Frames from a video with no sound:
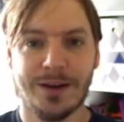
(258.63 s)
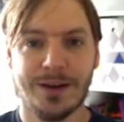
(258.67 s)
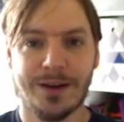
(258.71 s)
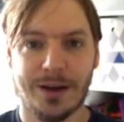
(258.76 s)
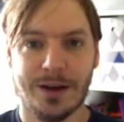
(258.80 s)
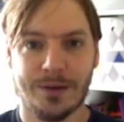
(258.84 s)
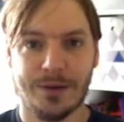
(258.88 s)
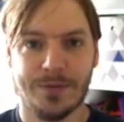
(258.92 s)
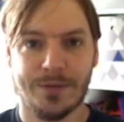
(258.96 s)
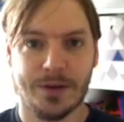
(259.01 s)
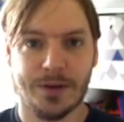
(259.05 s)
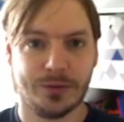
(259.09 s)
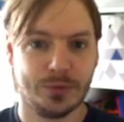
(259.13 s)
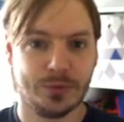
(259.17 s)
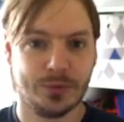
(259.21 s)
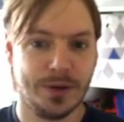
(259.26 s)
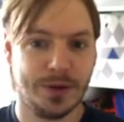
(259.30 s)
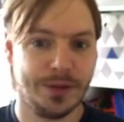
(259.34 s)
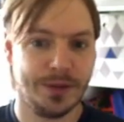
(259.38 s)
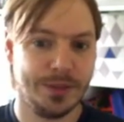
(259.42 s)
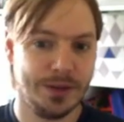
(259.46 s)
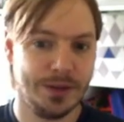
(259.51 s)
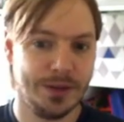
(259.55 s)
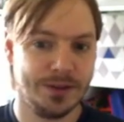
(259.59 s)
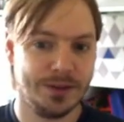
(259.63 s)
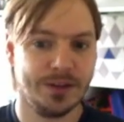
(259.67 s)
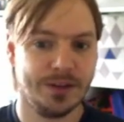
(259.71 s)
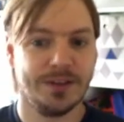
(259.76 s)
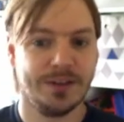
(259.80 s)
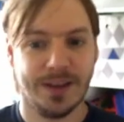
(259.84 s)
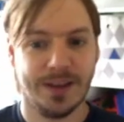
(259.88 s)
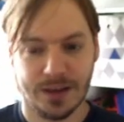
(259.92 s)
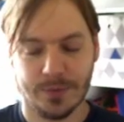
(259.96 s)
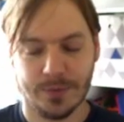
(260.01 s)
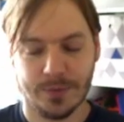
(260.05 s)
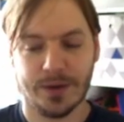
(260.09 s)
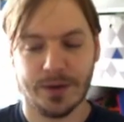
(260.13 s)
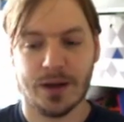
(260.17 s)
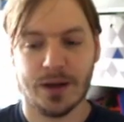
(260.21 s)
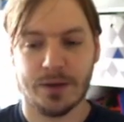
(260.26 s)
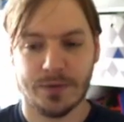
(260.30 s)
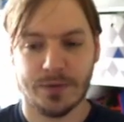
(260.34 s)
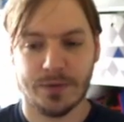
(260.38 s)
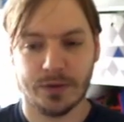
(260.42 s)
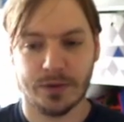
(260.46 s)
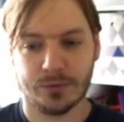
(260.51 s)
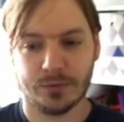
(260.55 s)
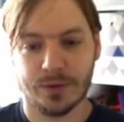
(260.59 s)
half r squared theta, take away
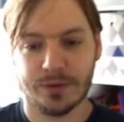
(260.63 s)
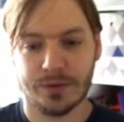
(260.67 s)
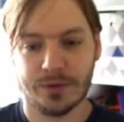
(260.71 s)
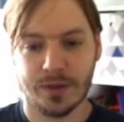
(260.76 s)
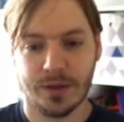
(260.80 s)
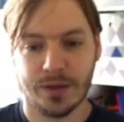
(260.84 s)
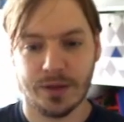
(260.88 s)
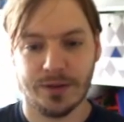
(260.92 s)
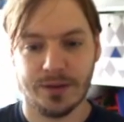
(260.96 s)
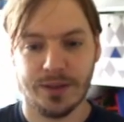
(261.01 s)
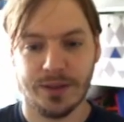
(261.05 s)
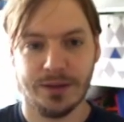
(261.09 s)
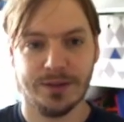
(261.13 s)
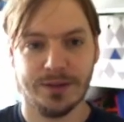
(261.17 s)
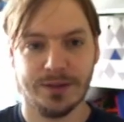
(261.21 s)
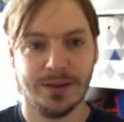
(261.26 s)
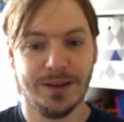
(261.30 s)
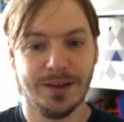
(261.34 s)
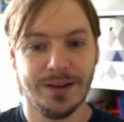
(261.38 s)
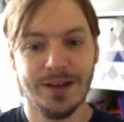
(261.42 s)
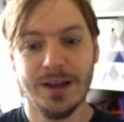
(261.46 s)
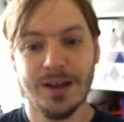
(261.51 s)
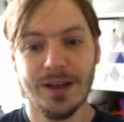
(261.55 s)
half r squared sine theta.